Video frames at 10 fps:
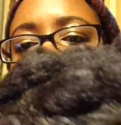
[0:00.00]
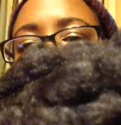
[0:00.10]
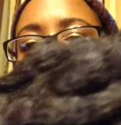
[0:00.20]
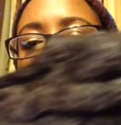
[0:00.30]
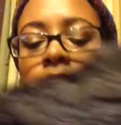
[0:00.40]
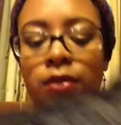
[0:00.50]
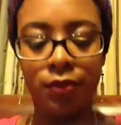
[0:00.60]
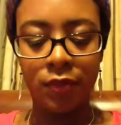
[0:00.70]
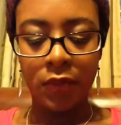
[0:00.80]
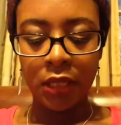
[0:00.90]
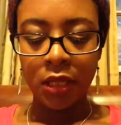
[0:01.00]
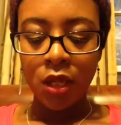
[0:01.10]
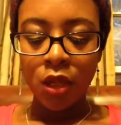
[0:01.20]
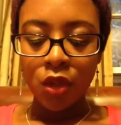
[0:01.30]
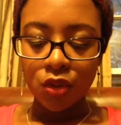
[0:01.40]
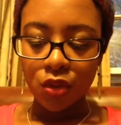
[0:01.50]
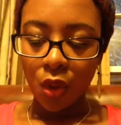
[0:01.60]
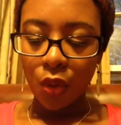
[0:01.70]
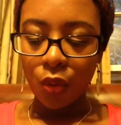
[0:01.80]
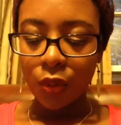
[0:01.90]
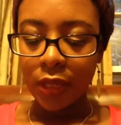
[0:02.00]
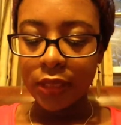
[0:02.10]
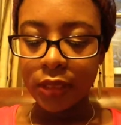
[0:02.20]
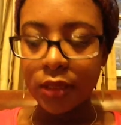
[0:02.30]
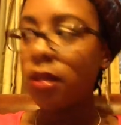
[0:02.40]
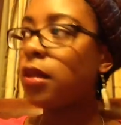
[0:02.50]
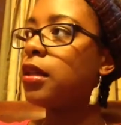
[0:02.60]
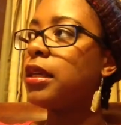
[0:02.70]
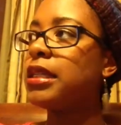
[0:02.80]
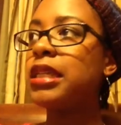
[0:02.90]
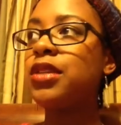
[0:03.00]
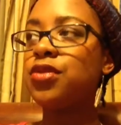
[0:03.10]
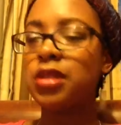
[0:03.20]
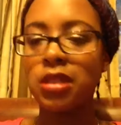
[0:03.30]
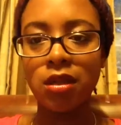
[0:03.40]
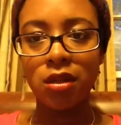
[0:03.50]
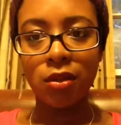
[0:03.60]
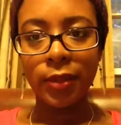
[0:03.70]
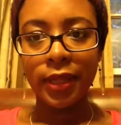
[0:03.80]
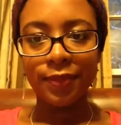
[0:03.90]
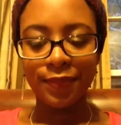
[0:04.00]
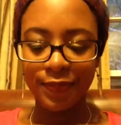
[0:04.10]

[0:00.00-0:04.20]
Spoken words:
black. So it's an interesting colorway.